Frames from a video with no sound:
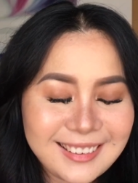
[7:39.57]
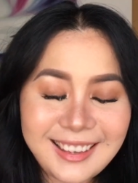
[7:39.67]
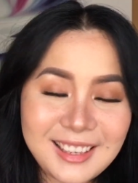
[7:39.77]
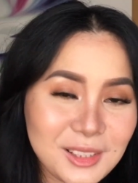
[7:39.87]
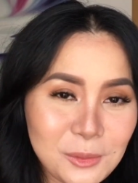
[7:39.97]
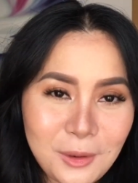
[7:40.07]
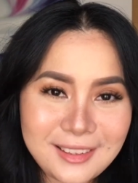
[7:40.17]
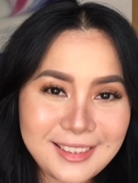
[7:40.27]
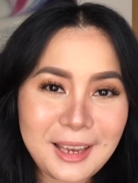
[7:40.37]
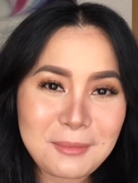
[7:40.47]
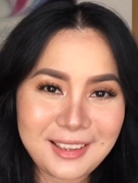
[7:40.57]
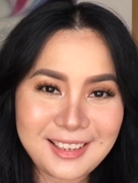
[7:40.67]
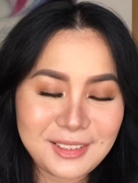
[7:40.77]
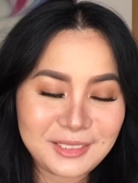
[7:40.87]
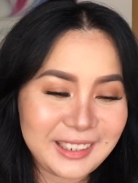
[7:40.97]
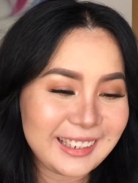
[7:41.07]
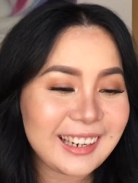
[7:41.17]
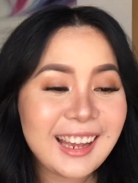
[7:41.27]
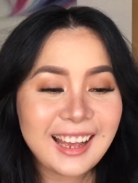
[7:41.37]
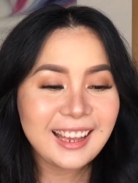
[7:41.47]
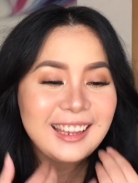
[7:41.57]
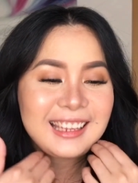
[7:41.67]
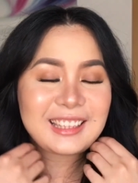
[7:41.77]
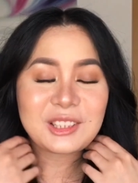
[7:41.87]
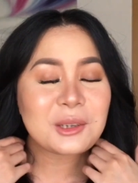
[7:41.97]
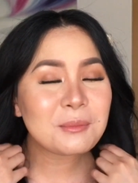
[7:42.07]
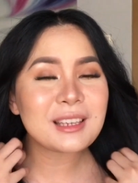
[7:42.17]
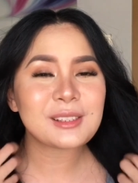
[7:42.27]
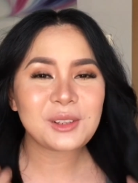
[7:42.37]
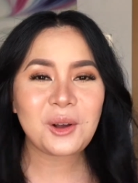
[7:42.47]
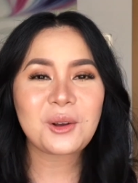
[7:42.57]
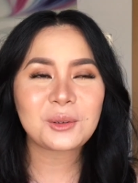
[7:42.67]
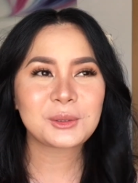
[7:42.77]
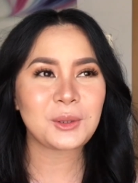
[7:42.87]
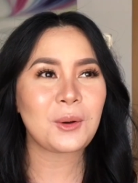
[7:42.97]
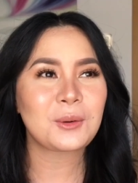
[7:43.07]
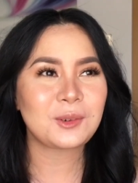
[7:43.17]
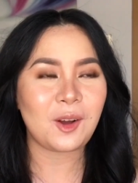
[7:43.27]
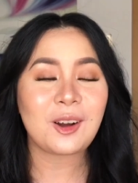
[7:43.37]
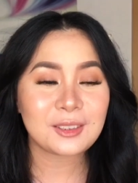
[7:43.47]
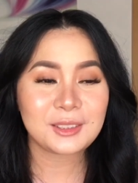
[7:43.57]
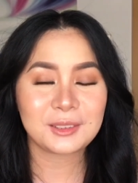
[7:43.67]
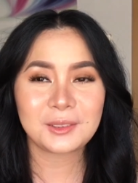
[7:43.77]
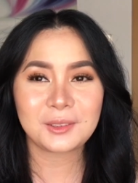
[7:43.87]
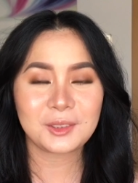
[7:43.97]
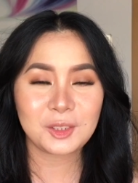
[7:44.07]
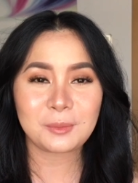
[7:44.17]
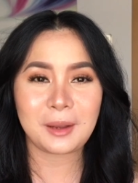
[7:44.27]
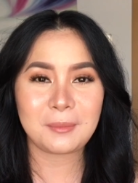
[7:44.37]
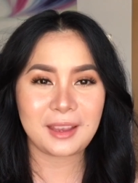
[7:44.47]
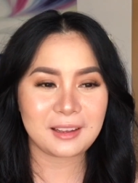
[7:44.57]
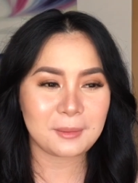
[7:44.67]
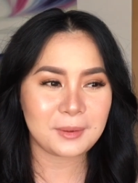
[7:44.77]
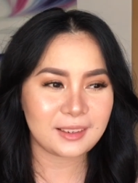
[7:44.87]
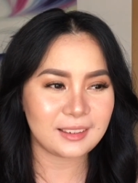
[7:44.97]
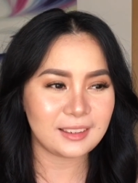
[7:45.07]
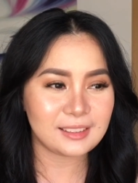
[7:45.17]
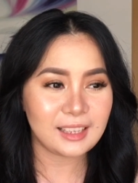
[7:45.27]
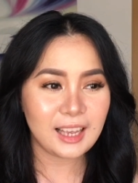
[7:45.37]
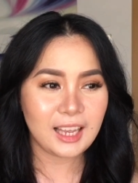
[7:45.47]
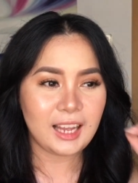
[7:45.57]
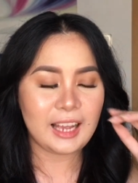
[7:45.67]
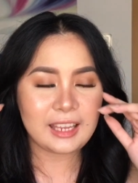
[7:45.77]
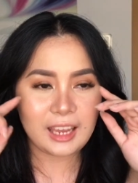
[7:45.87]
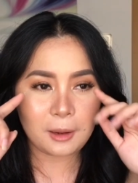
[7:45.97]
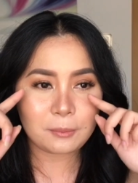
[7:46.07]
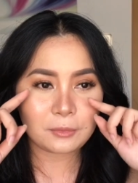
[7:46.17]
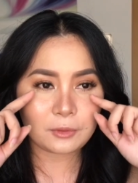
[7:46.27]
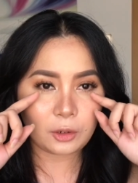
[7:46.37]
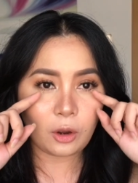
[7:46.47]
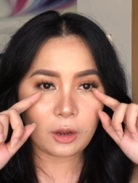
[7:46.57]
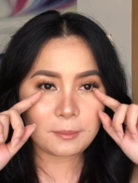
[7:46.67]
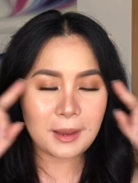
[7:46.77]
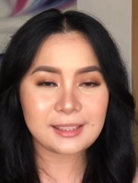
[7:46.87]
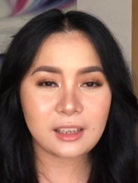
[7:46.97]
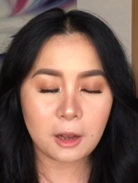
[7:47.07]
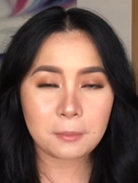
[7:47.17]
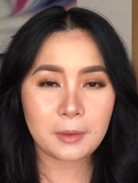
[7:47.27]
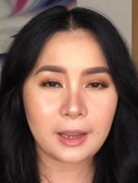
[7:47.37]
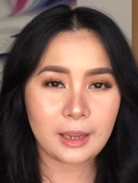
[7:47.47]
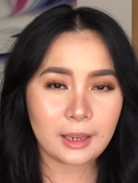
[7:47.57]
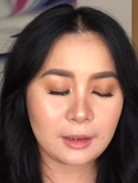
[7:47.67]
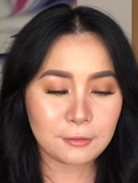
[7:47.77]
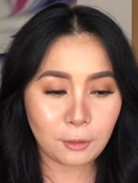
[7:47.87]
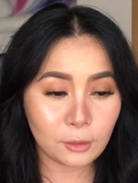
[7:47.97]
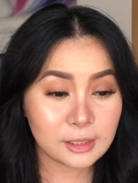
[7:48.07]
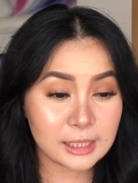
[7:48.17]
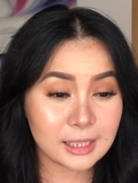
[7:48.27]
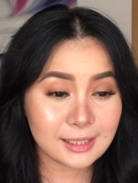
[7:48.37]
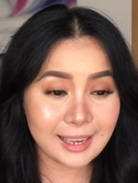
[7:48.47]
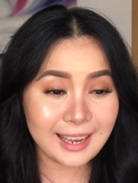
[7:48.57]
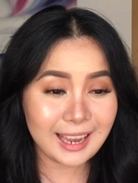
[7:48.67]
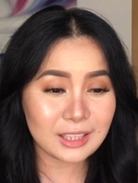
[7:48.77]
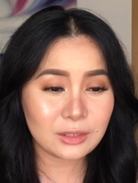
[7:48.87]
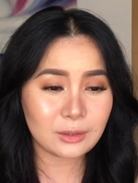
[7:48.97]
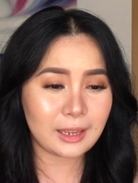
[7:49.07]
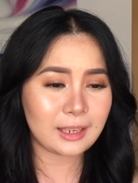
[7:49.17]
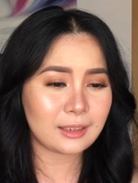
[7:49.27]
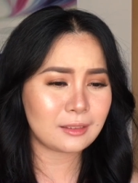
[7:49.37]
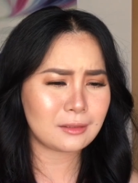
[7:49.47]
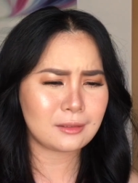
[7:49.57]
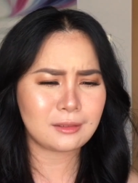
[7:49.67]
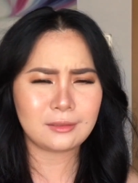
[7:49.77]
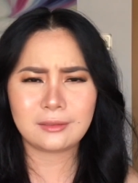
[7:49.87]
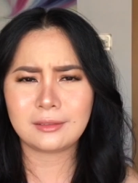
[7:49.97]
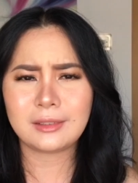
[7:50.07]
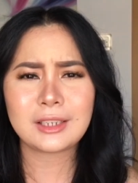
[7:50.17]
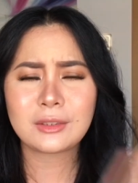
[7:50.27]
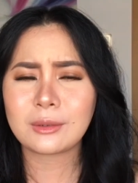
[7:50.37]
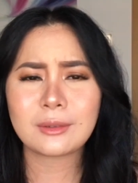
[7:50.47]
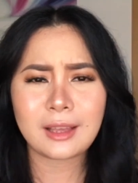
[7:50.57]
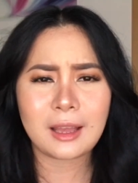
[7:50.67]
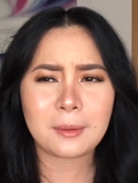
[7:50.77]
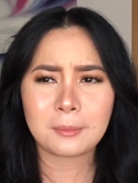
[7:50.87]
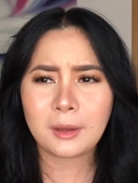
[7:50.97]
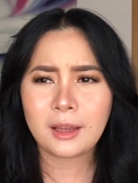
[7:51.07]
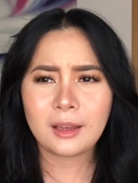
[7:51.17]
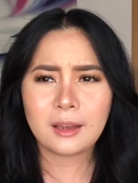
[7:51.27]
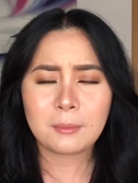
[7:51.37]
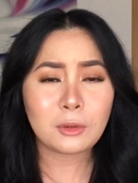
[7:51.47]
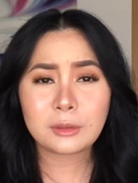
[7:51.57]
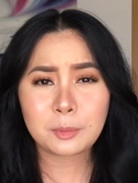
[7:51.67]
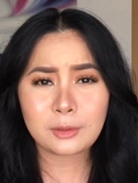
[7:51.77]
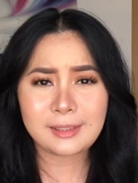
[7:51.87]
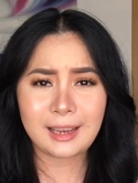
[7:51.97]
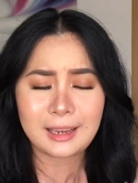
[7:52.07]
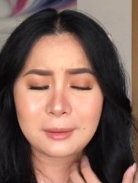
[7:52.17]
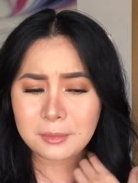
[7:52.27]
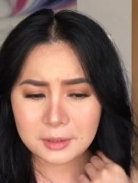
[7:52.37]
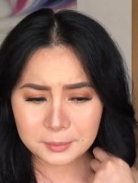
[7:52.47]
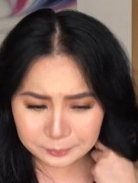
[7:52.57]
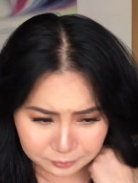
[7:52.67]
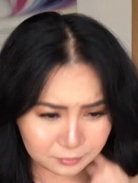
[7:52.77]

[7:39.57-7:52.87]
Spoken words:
Guess what time it is already? It took me so long to do my makeup because I kept on messing up my falsies. I had to like redo them multiple times.